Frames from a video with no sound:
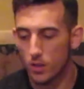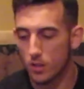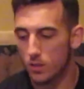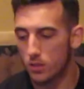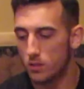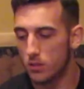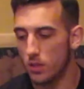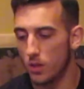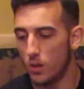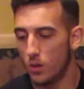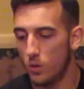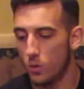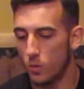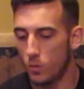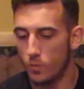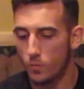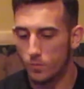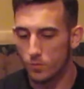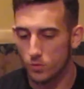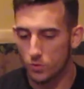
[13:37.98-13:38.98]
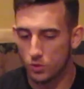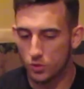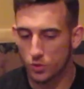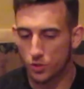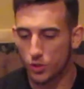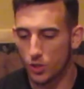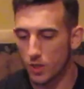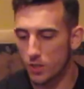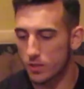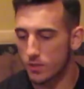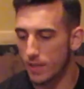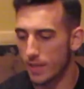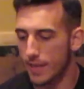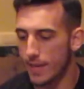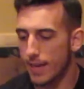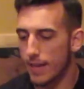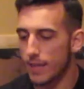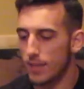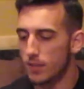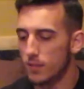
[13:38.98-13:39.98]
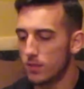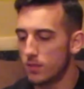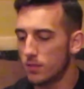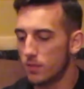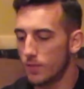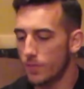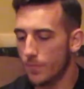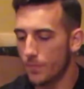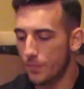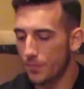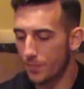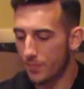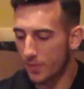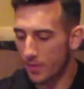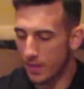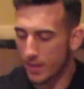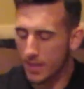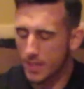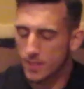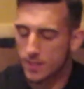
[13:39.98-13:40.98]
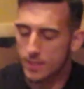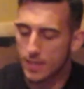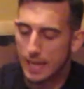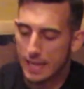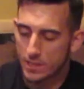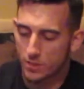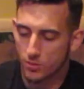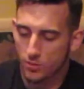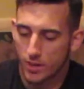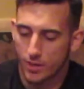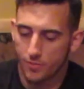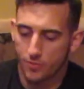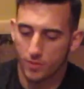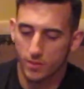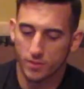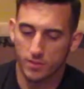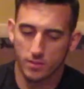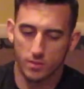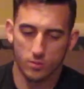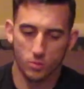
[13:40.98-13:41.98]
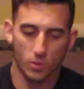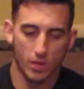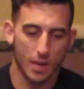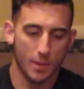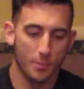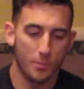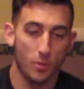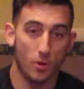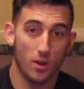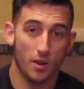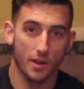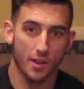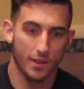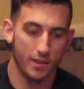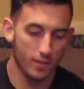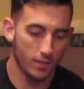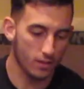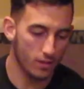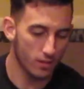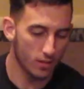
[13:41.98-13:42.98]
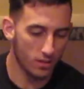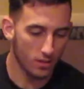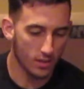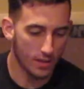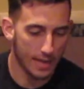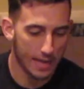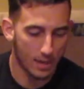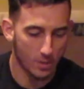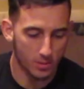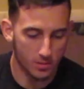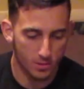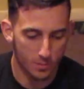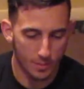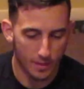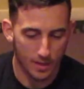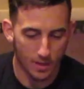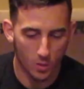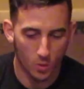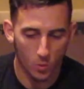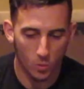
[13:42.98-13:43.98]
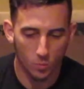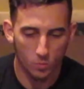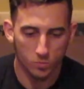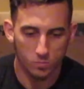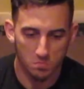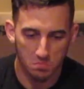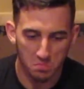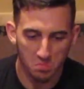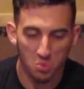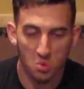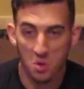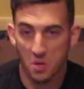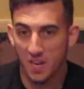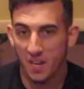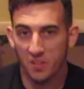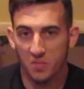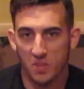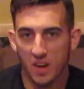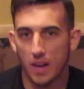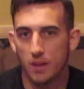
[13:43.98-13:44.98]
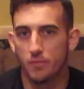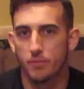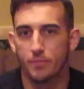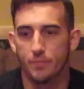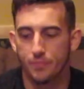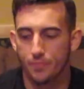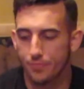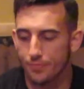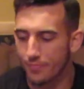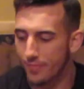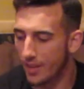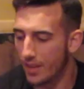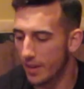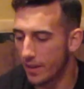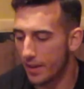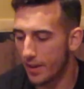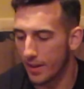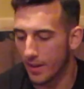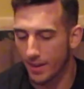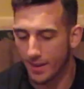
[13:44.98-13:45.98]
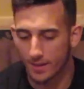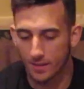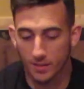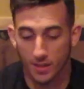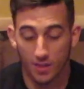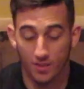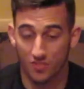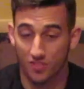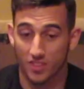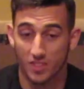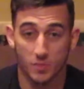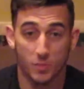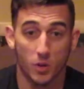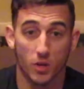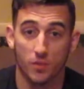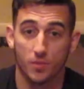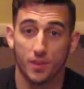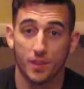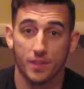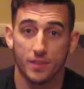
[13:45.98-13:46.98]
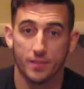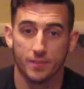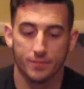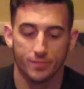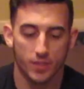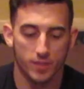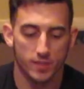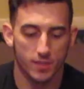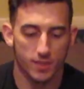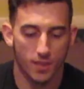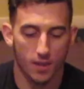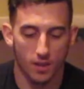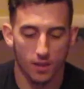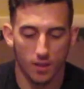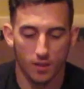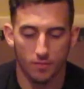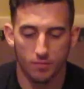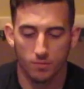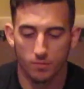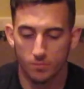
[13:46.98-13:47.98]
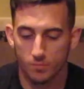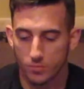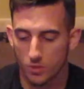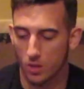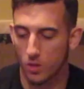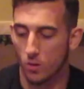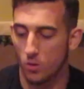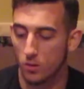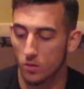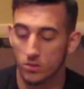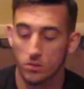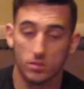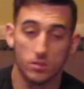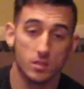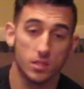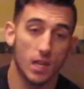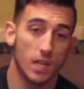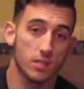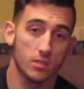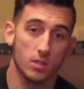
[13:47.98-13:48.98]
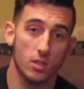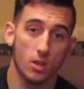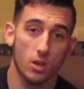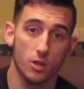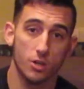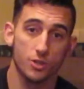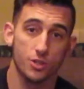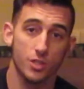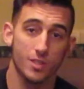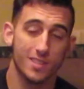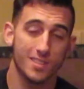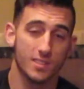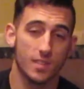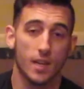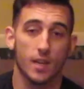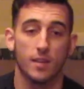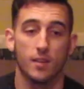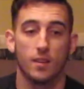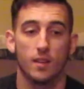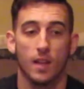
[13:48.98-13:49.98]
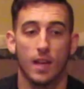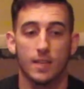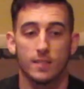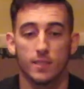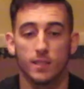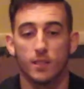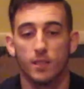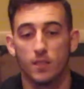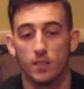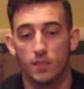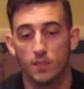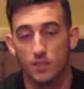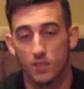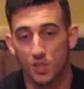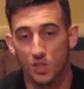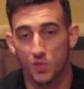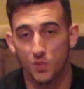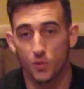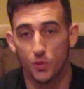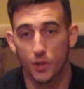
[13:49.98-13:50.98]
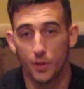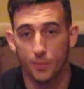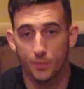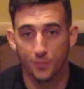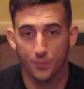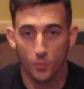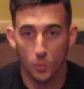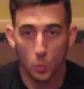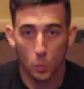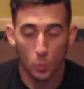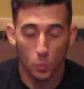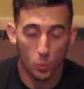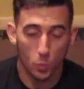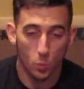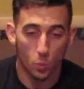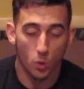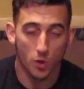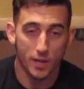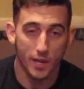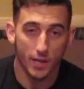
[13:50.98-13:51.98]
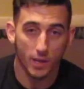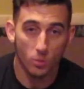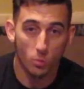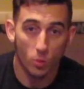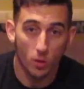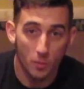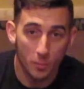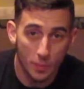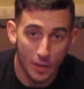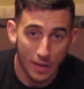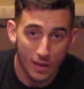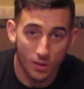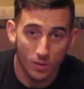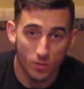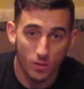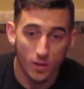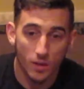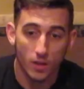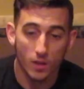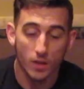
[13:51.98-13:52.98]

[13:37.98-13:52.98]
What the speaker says: So just as a size reference, when I bought it, I was about 185 and it fits perfect. Fits like a glove. So size large, Titan Classic, 6 foot, 181 pound,